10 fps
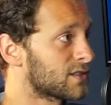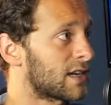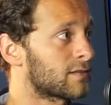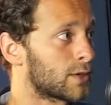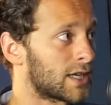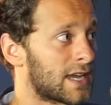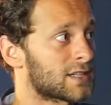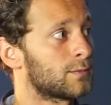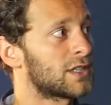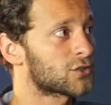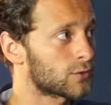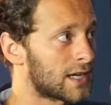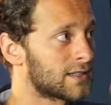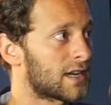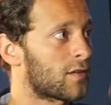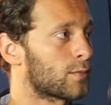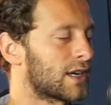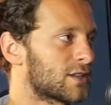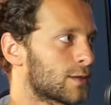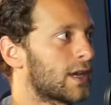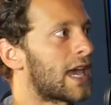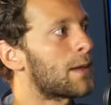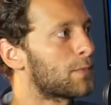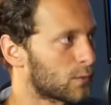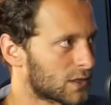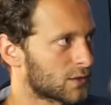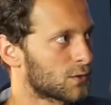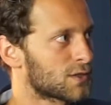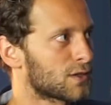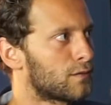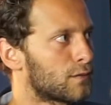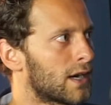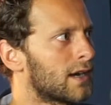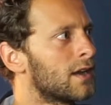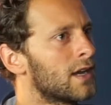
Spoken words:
Everybody has to be trained, everybody has to be happy with the new software.